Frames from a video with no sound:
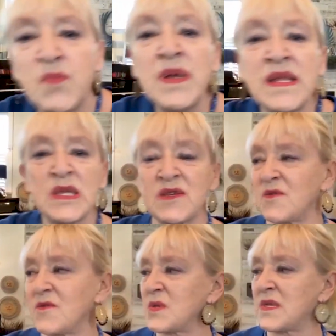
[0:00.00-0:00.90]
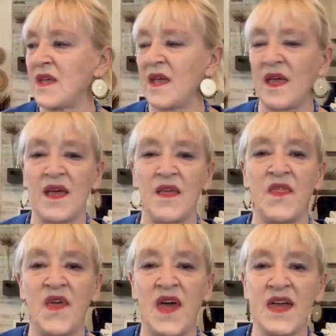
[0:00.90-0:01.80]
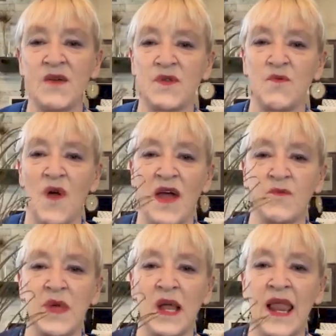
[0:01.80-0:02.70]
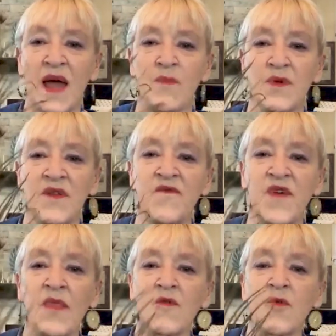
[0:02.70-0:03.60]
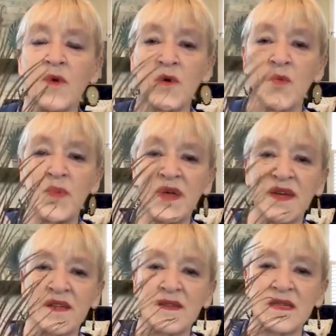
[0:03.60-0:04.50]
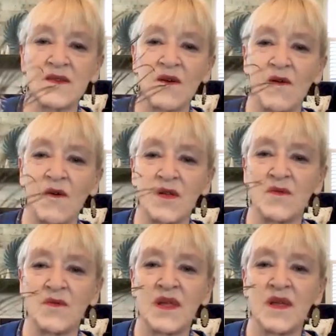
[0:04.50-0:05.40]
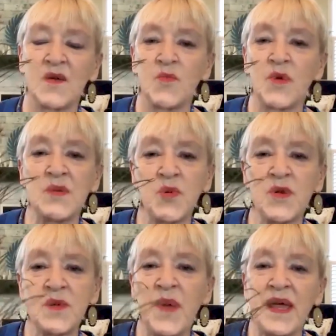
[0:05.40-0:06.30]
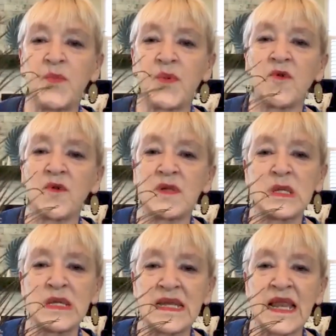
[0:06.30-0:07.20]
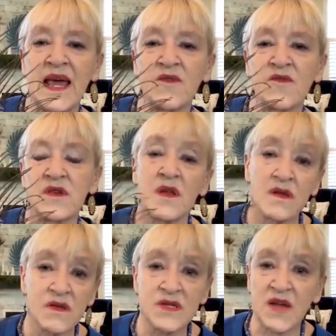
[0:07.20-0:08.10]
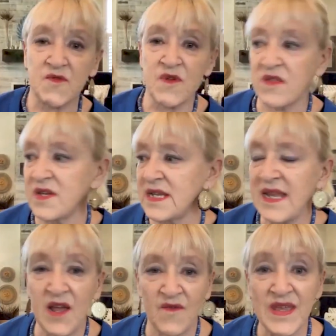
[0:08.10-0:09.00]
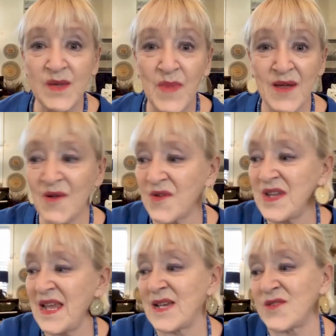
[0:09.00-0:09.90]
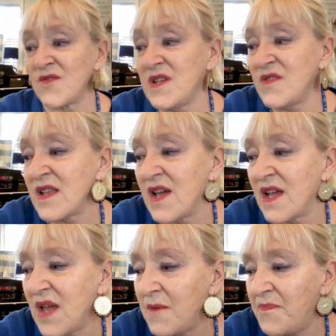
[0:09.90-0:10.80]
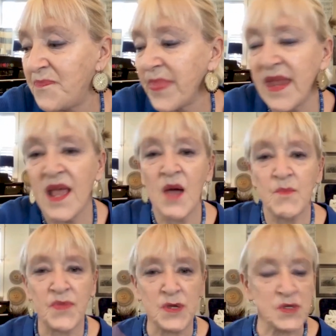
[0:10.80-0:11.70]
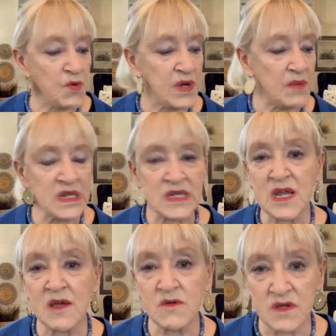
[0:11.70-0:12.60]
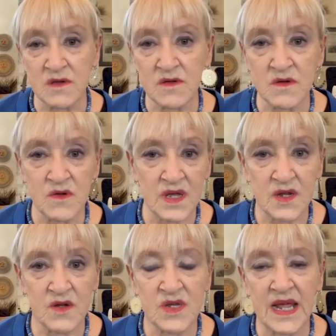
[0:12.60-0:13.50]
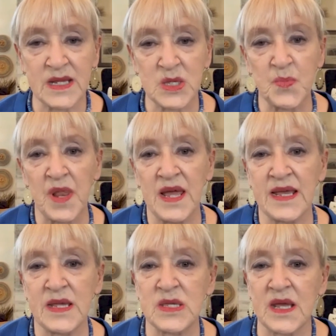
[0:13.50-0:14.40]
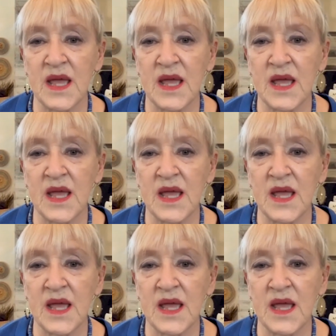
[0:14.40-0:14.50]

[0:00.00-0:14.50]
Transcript: pencils, they would write with elaborate feather quill pens on really pretty paper and send letters. Because after all, they didn't have email or text or anything like that. But the story I'm going to tell you takes place